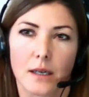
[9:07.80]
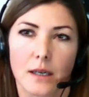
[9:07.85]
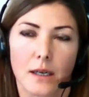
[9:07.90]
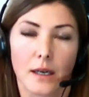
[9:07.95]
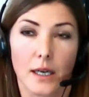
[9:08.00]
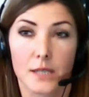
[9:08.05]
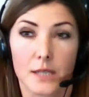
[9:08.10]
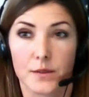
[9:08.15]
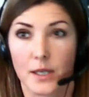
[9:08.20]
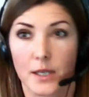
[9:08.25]

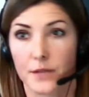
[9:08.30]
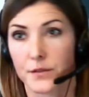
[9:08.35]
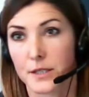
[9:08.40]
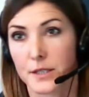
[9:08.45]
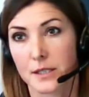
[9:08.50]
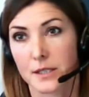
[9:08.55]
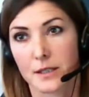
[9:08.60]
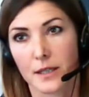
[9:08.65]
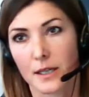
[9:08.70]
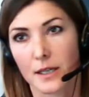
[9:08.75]
As we have
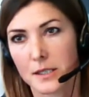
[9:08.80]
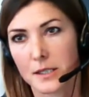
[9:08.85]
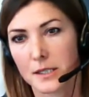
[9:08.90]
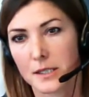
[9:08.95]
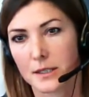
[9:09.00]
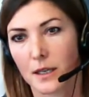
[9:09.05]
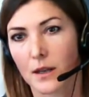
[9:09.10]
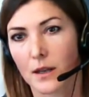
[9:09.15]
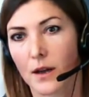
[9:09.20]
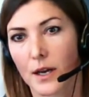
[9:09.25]

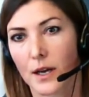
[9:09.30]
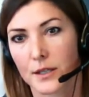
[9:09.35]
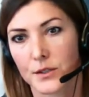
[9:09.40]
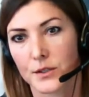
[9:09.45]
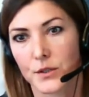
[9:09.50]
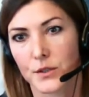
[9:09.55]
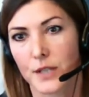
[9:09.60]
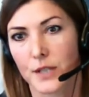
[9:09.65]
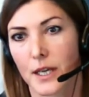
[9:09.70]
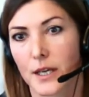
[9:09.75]
discussed a lot
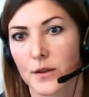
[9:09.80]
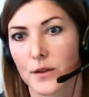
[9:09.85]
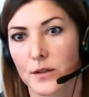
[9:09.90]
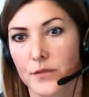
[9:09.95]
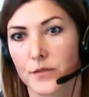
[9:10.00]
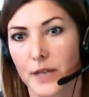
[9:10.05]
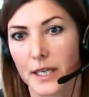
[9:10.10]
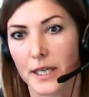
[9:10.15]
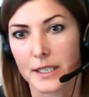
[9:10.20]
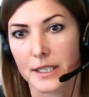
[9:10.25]
today
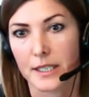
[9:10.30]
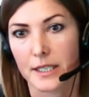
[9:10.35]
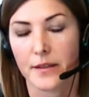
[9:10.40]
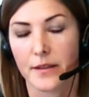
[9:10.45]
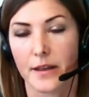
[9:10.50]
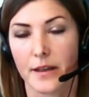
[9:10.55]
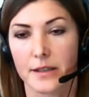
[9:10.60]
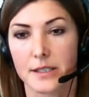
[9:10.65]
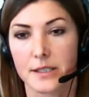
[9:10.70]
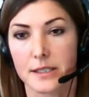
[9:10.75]
already,
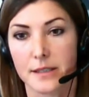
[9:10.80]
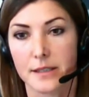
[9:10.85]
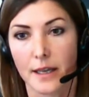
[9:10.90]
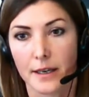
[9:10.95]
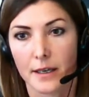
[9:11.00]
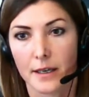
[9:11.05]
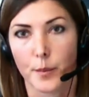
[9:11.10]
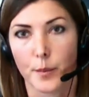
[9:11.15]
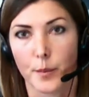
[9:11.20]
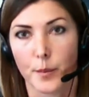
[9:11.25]
there's
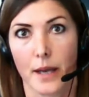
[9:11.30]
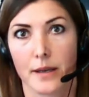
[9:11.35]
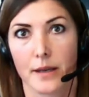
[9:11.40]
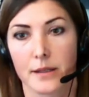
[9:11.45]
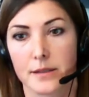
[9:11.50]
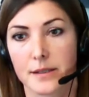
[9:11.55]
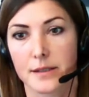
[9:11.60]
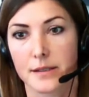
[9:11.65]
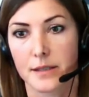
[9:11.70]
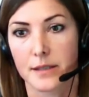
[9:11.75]
data
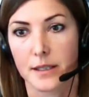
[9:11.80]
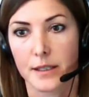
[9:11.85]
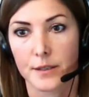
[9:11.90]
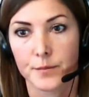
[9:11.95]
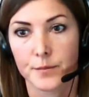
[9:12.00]
dependency,